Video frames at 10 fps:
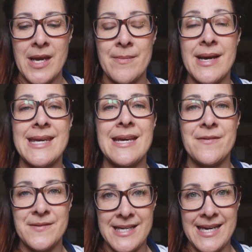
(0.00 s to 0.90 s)
Am I
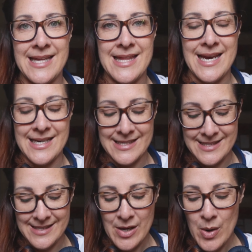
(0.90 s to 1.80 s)
gifting
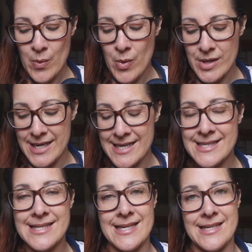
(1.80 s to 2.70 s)
this? What
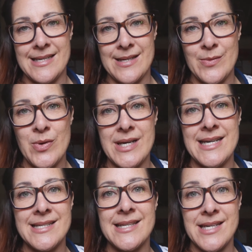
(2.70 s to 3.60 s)
is
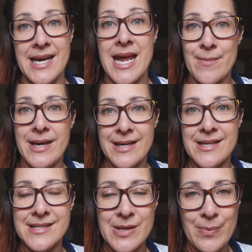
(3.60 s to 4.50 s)
the dynamic
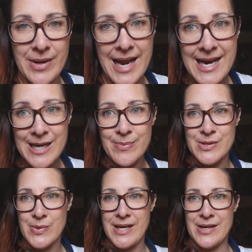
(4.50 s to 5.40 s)
that's at play
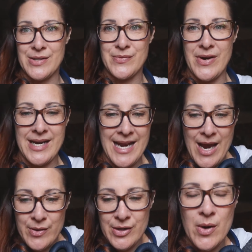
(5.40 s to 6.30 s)
between us right
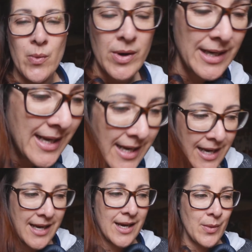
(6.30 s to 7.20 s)
now? You know,
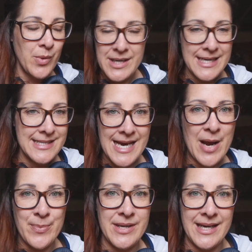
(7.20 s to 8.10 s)
what is
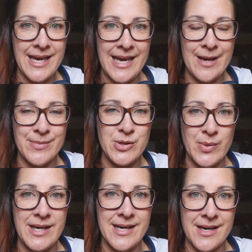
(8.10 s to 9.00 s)
happening here
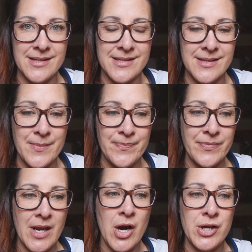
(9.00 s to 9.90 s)
between us?
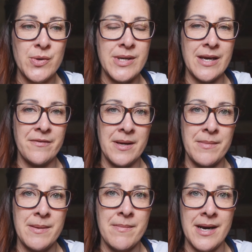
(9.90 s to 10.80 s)
Are you giving
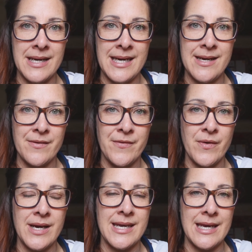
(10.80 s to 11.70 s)
me money
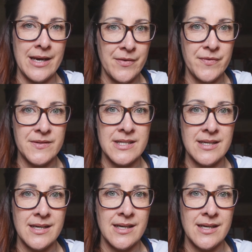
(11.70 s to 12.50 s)
for a gift?